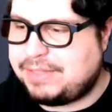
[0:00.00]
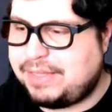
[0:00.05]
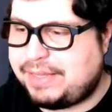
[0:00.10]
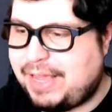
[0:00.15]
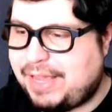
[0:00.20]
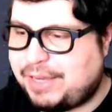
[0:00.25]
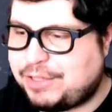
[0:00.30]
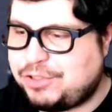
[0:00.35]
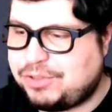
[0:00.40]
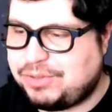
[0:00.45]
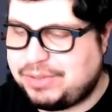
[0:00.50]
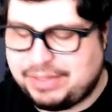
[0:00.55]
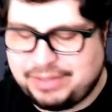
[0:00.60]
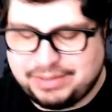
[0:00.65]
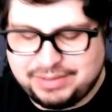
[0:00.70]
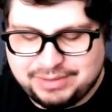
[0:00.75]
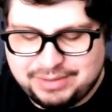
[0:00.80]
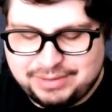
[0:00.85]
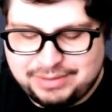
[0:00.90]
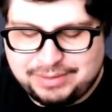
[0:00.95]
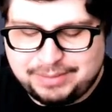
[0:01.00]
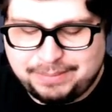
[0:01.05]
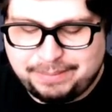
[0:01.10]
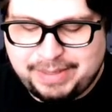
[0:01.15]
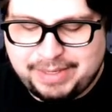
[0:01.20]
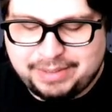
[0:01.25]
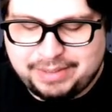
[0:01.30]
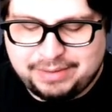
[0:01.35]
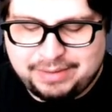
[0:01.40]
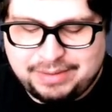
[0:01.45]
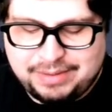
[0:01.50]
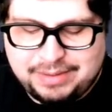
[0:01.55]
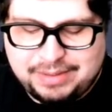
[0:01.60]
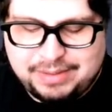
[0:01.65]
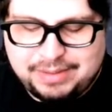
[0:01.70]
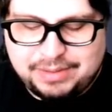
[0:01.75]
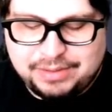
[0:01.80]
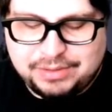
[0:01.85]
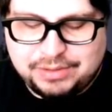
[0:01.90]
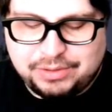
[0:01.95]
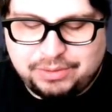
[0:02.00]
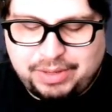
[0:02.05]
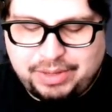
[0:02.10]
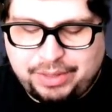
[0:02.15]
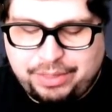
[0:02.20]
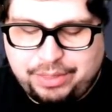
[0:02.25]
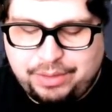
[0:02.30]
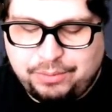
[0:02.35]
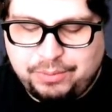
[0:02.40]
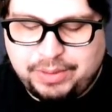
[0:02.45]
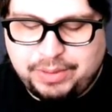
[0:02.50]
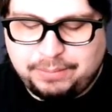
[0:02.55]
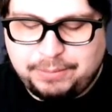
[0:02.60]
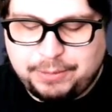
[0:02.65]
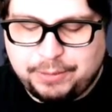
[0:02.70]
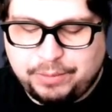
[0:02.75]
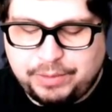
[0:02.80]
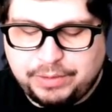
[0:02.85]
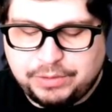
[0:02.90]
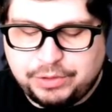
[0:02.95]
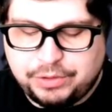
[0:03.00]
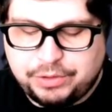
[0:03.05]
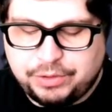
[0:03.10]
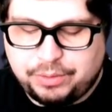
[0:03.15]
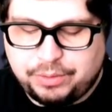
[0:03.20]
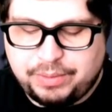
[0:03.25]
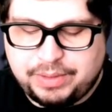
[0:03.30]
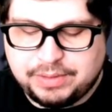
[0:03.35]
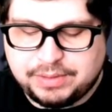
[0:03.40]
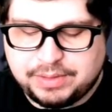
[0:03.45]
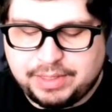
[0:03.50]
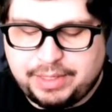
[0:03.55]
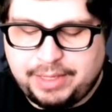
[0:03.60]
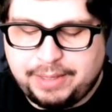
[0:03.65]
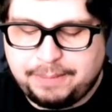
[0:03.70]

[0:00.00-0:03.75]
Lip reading: actually. Oh, man. So I think what I'm going to do is I am